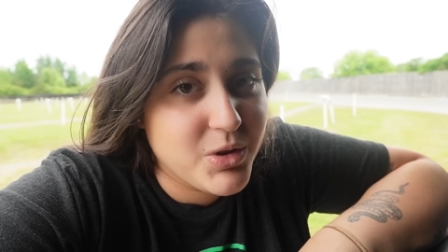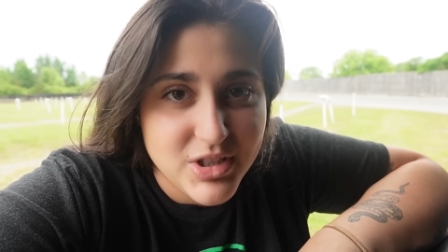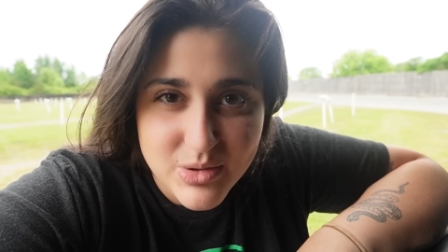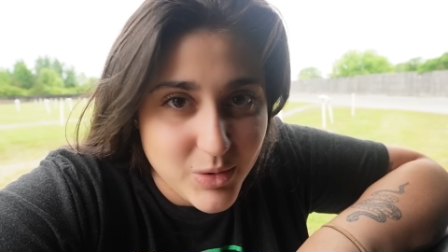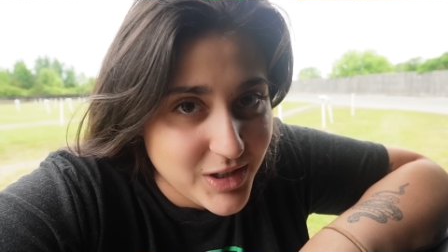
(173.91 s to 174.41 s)
which
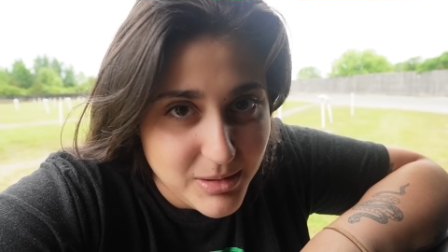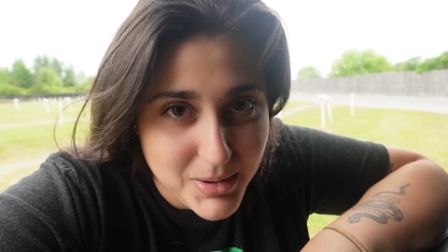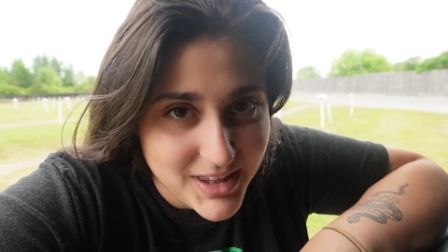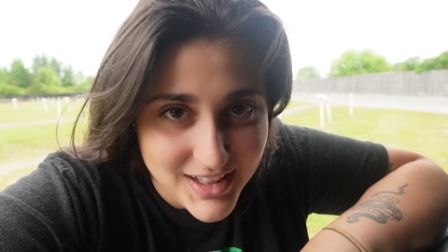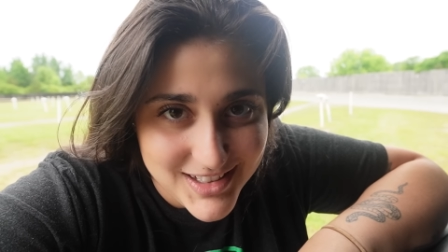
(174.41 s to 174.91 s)
is one of the
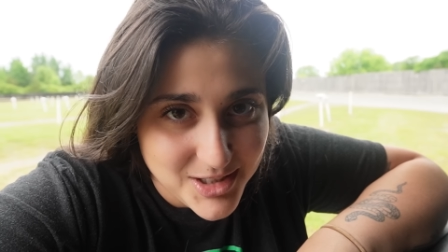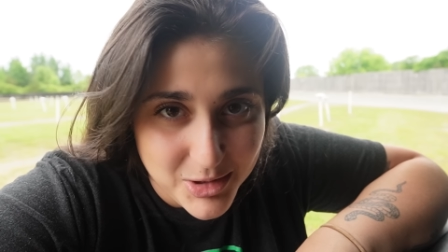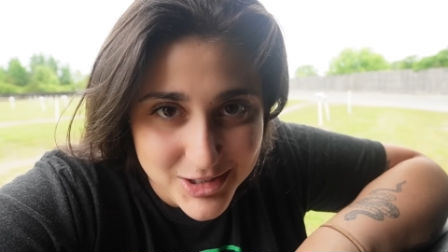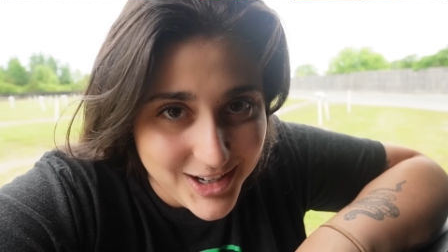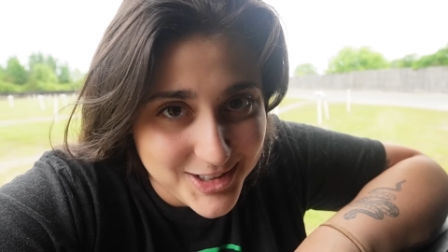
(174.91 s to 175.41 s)
big things I
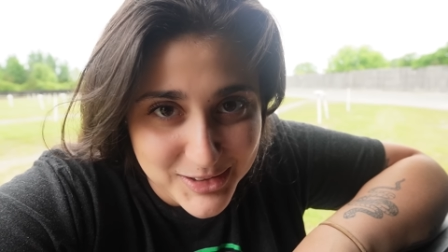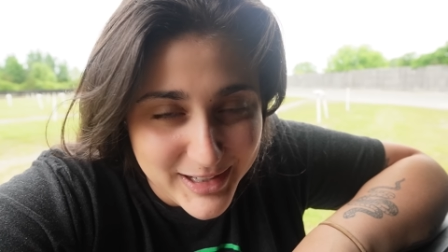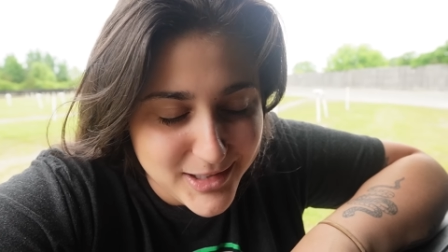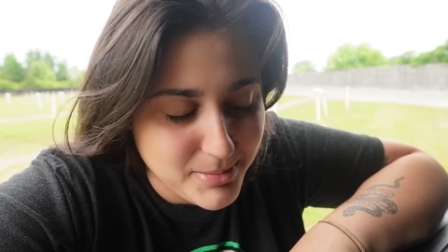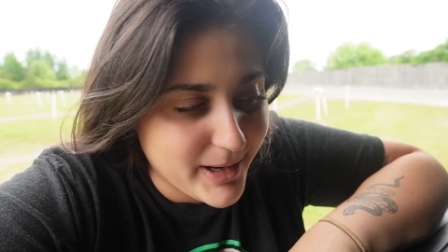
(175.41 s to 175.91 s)
wanna talk to you
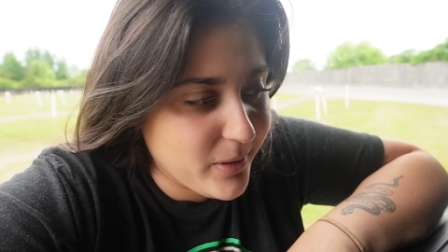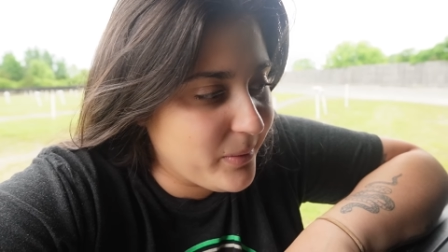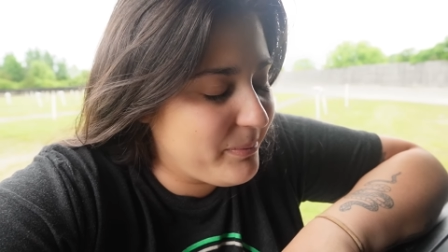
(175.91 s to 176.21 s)
guys about.